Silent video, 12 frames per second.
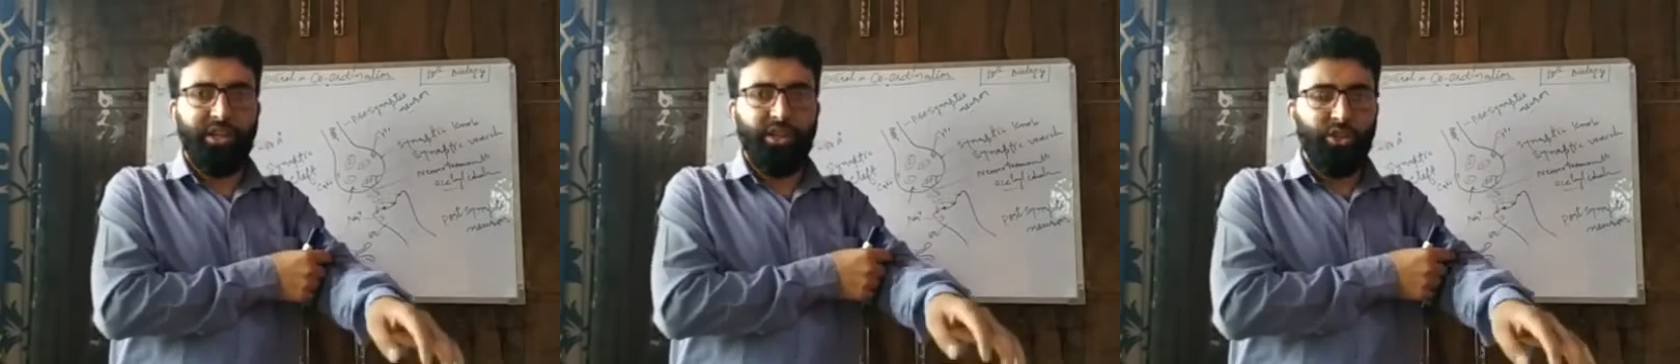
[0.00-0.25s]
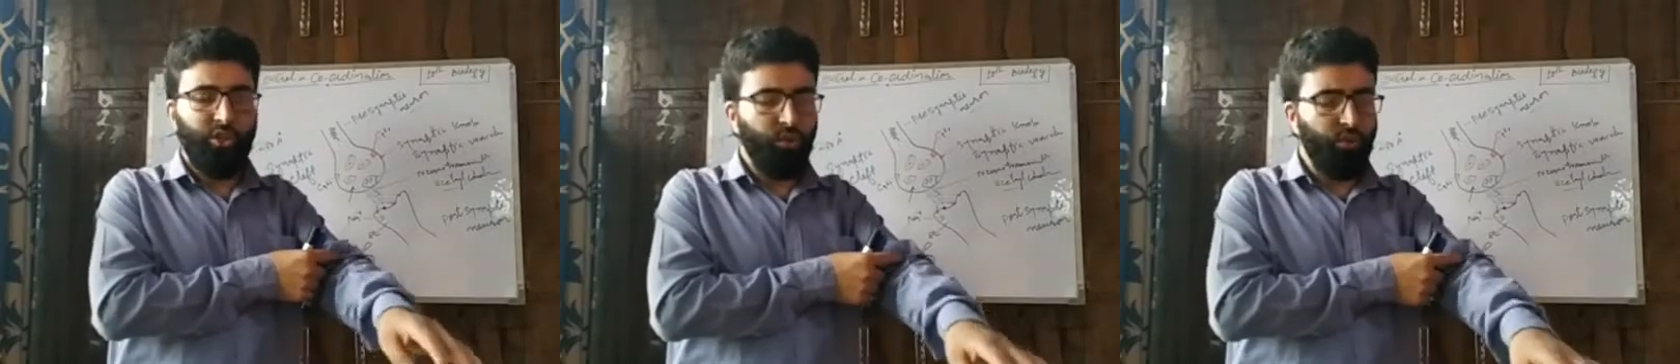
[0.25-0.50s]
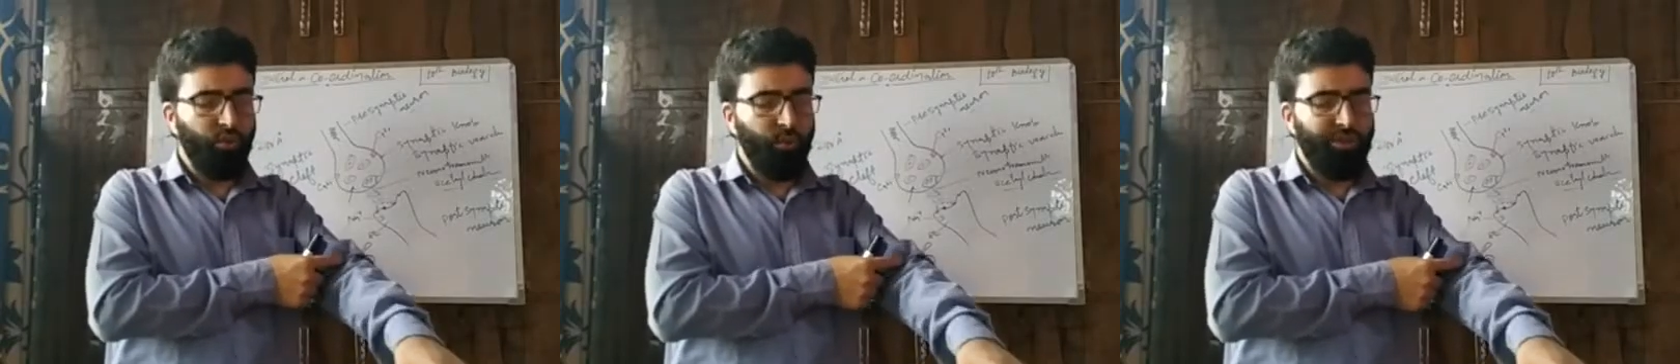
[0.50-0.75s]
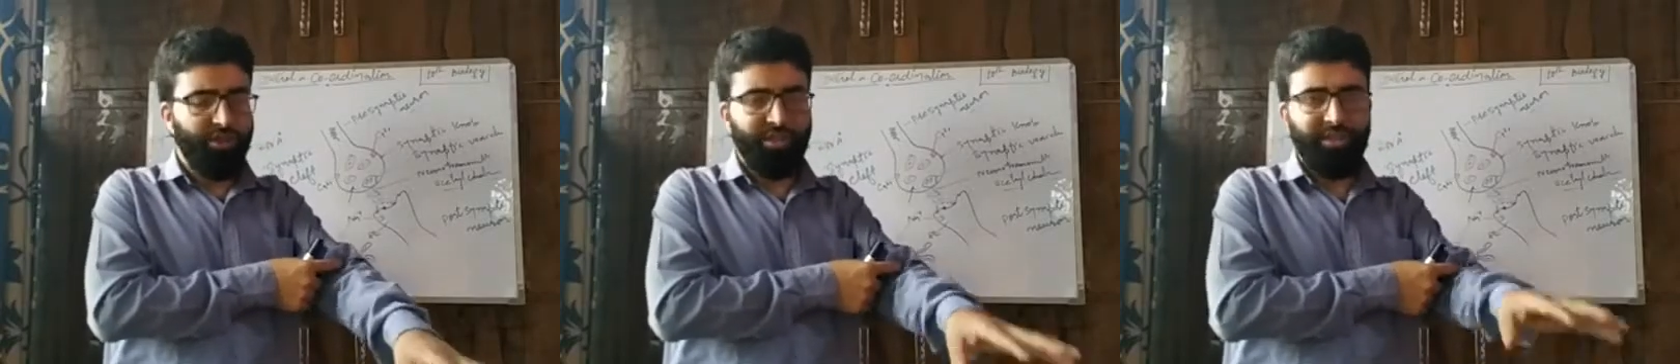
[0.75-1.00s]
due to which
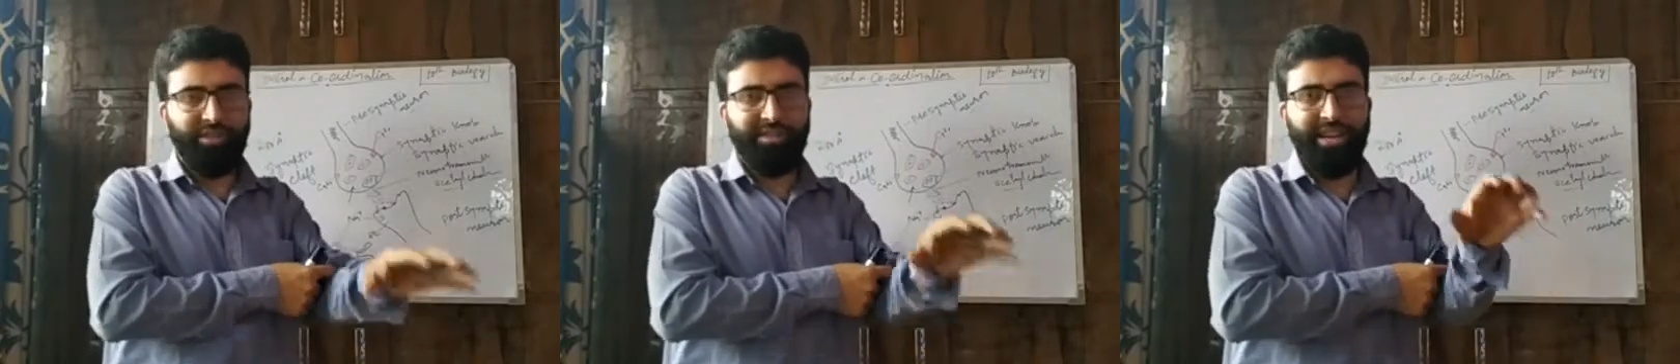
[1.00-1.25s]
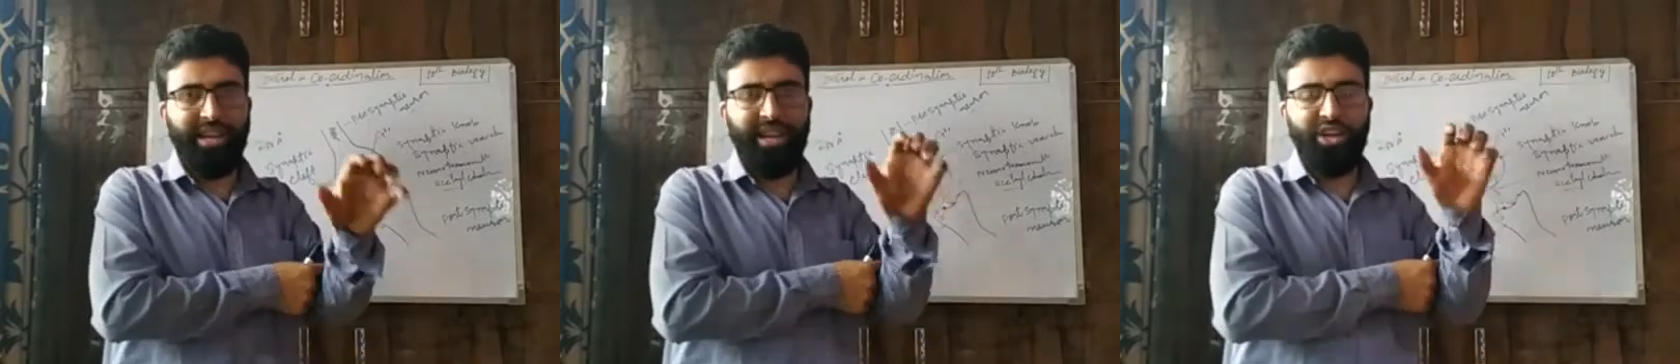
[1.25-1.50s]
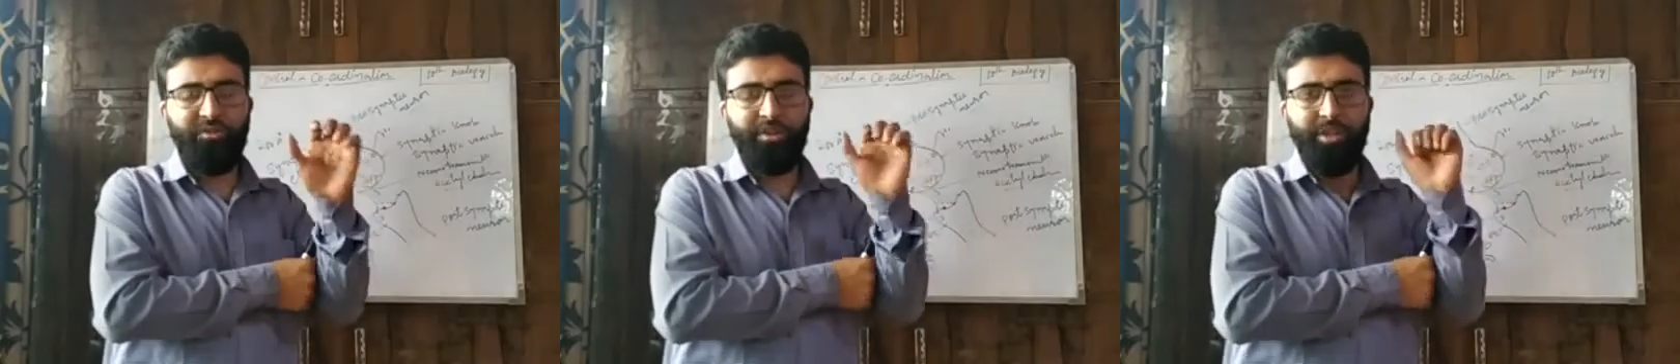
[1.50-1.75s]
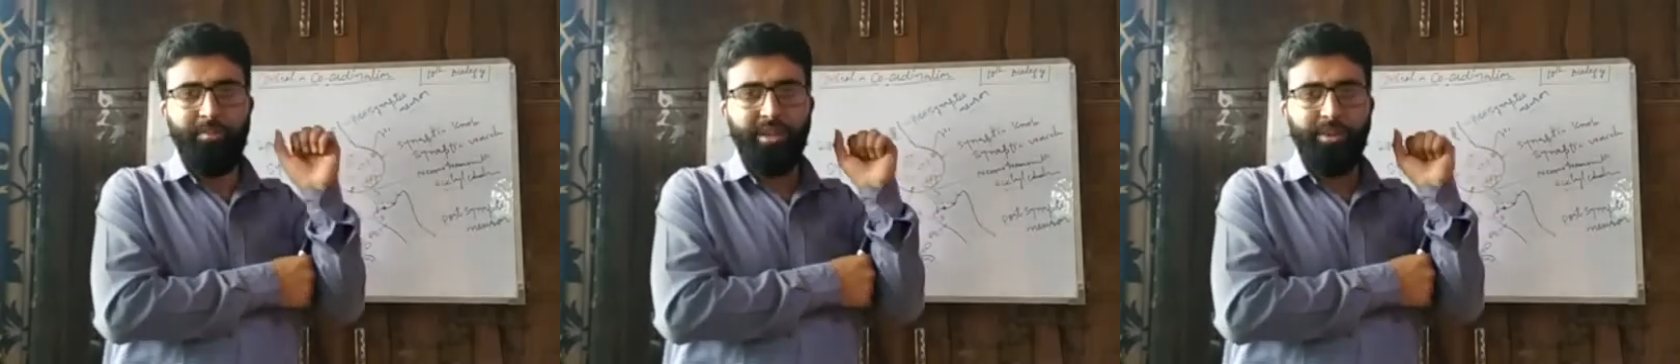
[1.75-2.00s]
this hand will
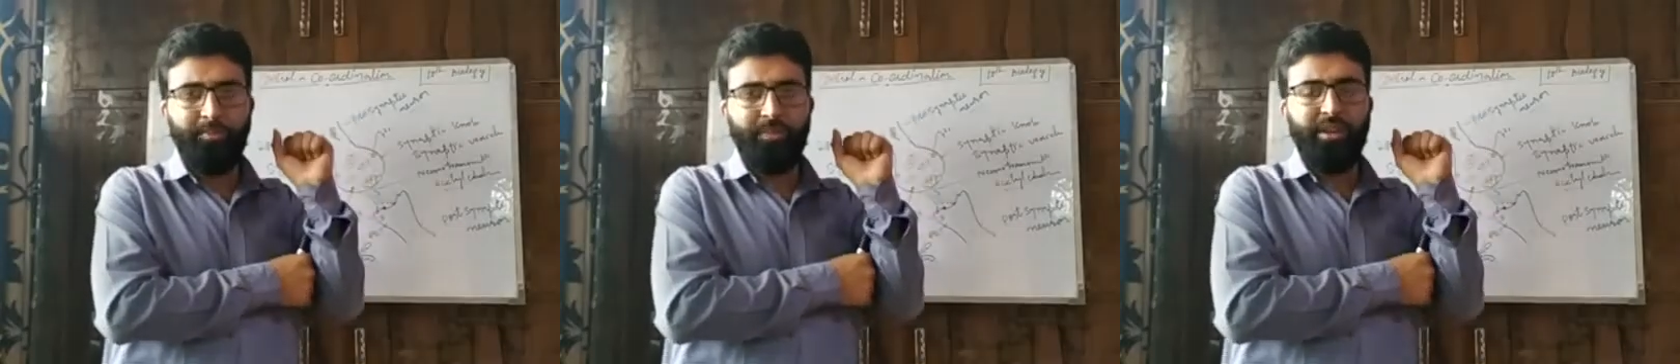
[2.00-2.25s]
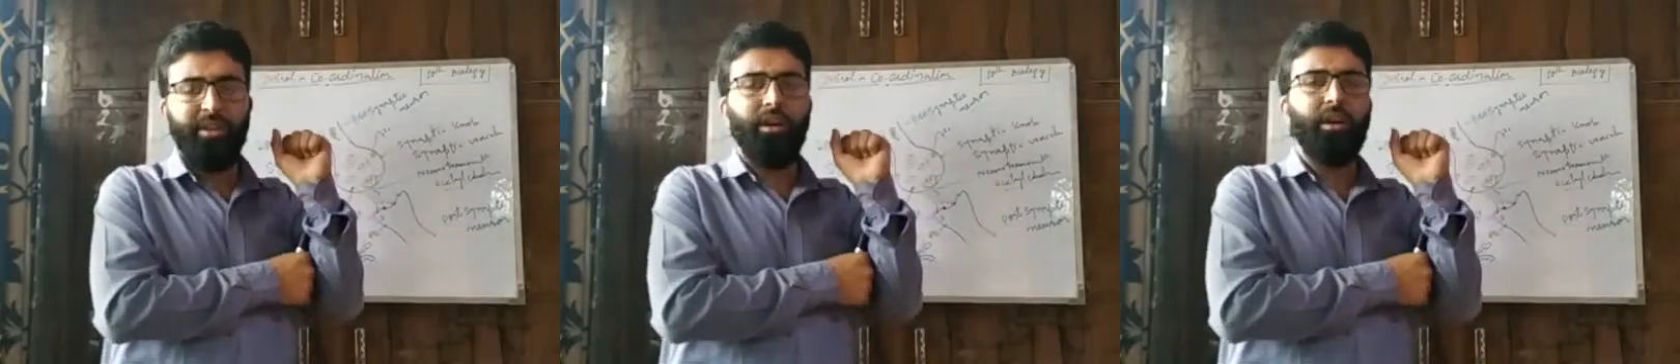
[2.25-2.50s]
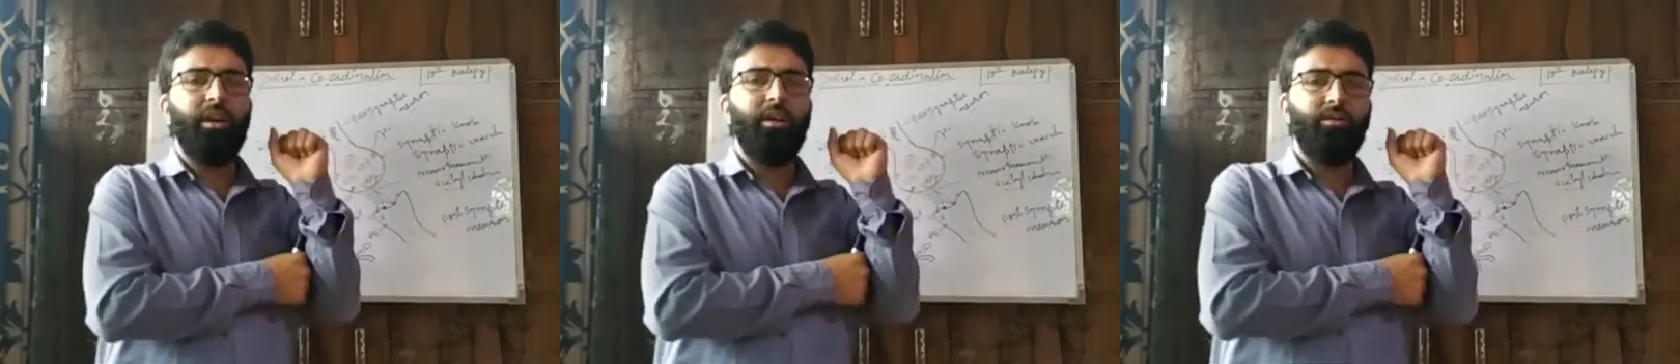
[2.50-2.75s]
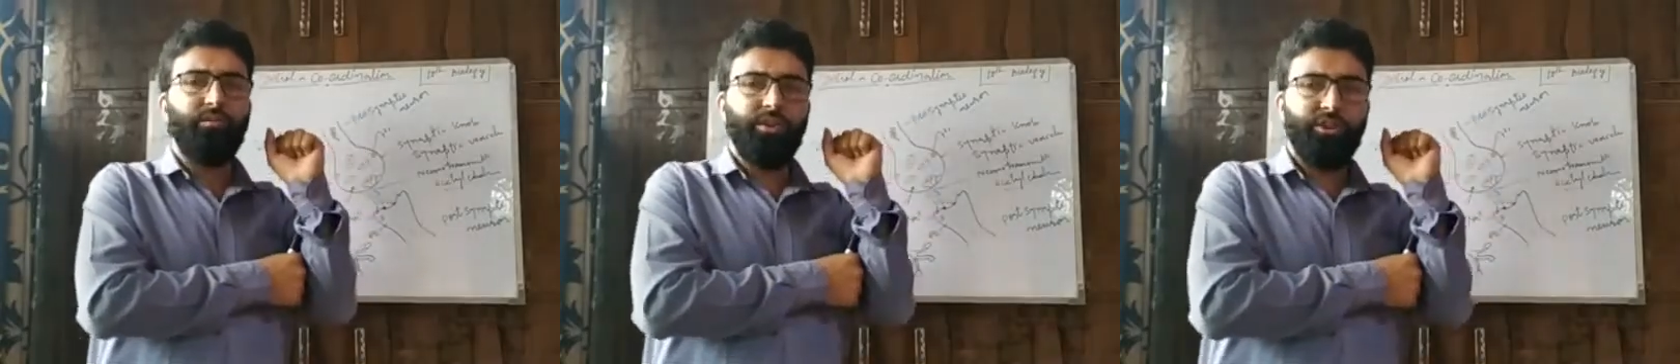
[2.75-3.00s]
be
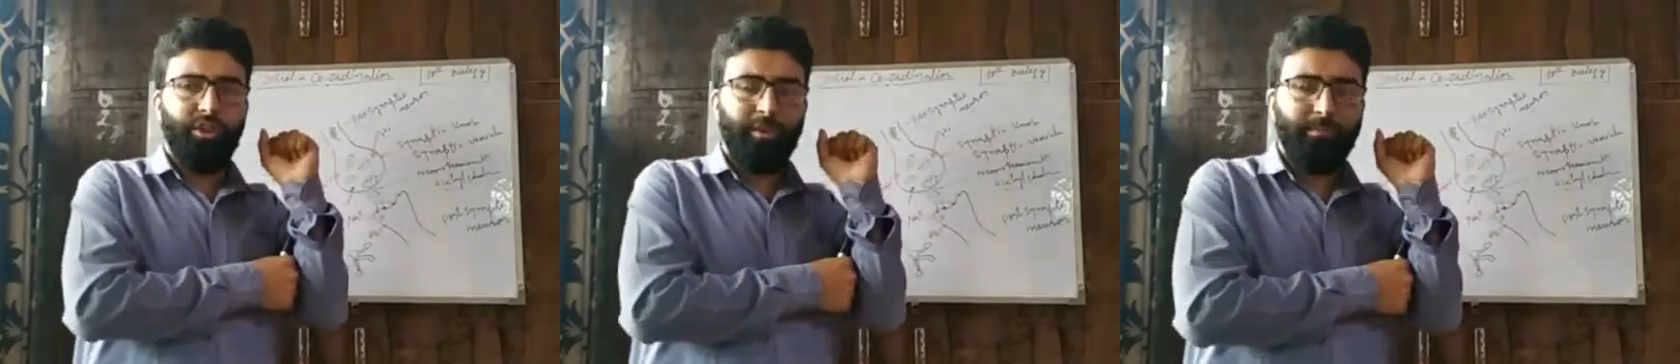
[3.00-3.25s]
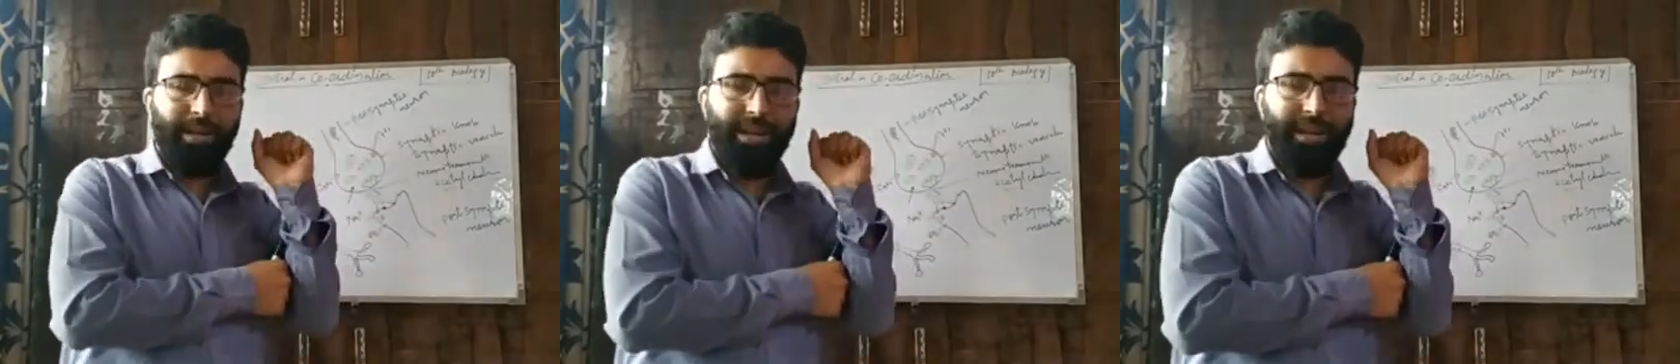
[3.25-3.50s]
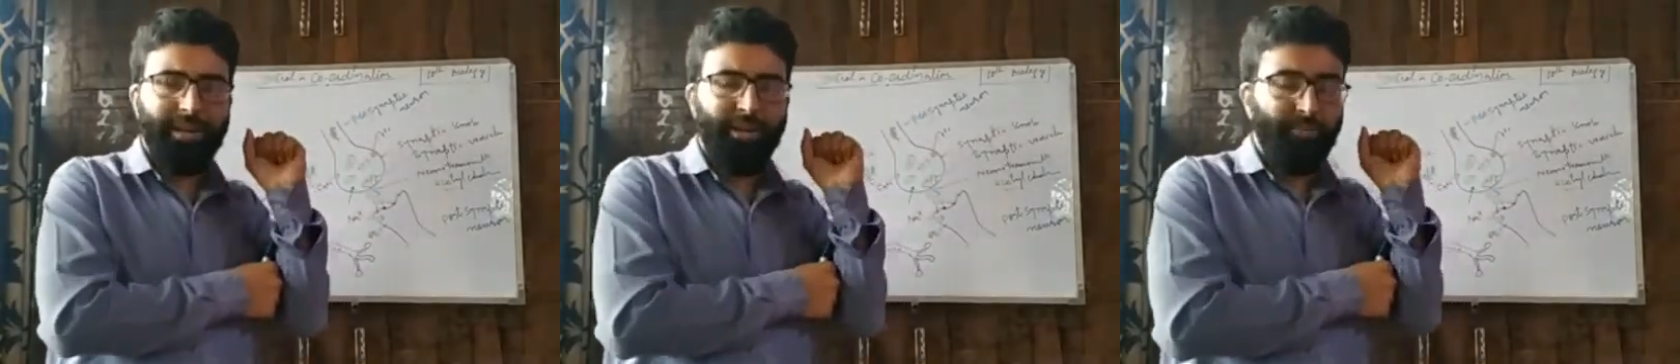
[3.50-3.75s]
withdrawn back,